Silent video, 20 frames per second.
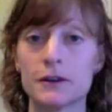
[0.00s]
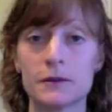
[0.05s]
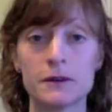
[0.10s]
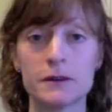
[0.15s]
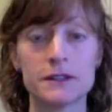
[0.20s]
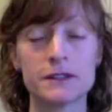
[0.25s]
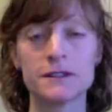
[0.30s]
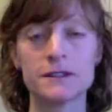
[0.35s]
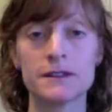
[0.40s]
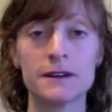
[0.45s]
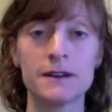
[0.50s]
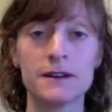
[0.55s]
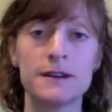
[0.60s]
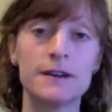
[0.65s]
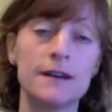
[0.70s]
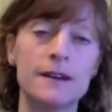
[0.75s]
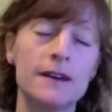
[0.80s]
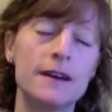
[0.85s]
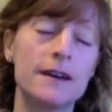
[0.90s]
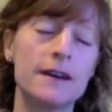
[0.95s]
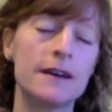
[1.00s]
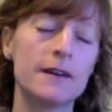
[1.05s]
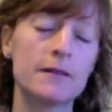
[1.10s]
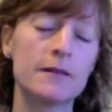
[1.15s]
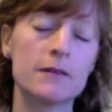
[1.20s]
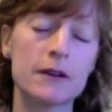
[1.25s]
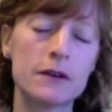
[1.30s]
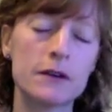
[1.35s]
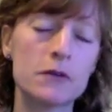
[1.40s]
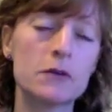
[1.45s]
which is a
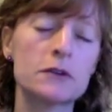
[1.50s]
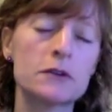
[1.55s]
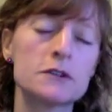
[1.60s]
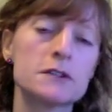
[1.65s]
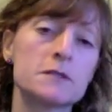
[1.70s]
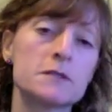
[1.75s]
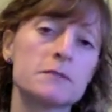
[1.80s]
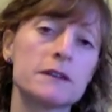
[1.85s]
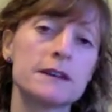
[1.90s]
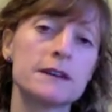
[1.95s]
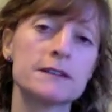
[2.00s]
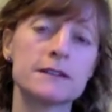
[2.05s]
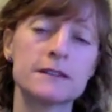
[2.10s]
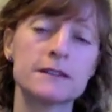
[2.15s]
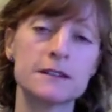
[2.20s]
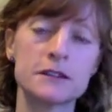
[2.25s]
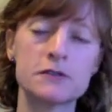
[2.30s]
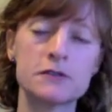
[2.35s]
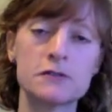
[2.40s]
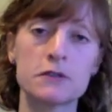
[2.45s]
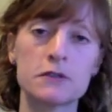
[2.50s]
gorgeous place on the central